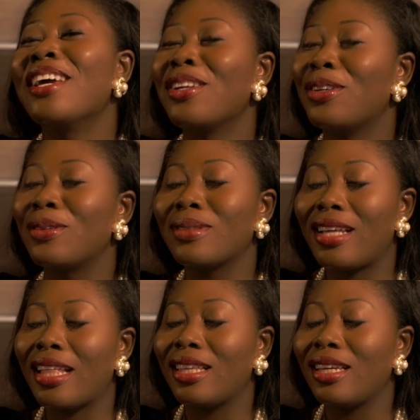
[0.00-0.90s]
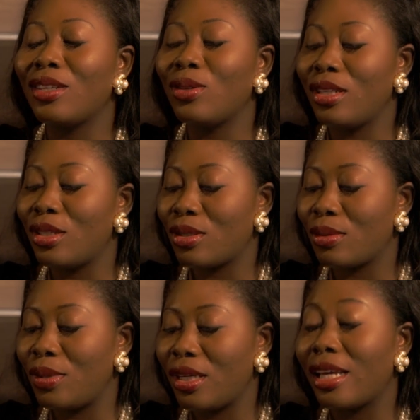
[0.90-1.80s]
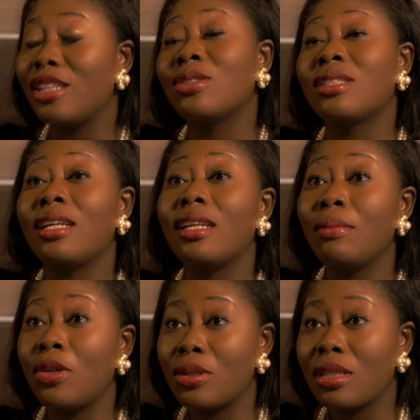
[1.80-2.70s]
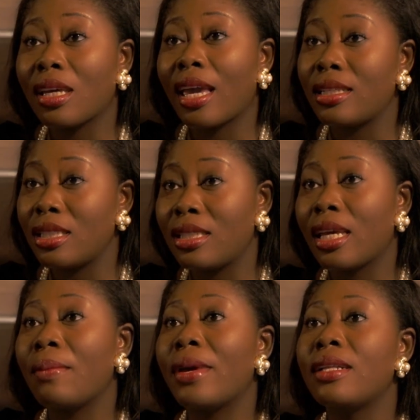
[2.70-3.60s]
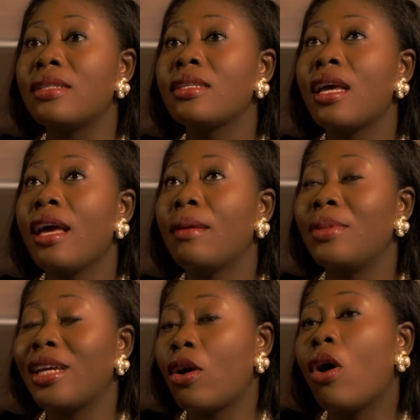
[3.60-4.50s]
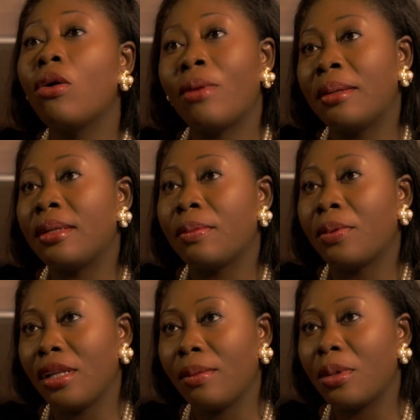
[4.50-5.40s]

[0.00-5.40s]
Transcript: You know, I think you need to be interested in music, entertainment, be an all-rounder pretty